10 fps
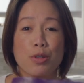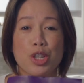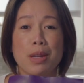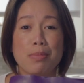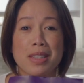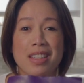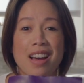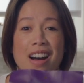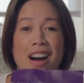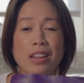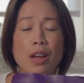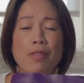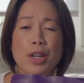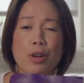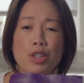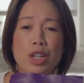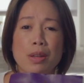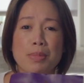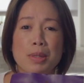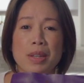chips. I love taro
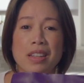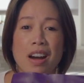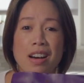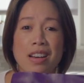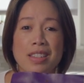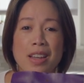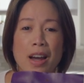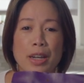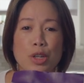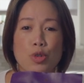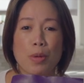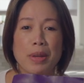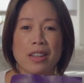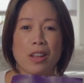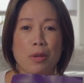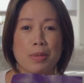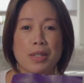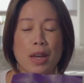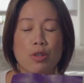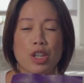chips because I grew up eating a lot of
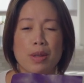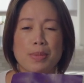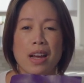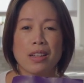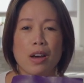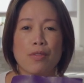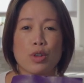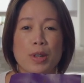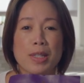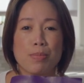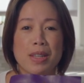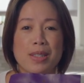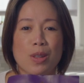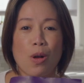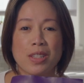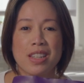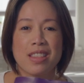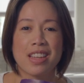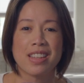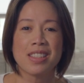potato chips. I love crispy, salty
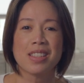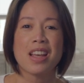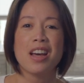things.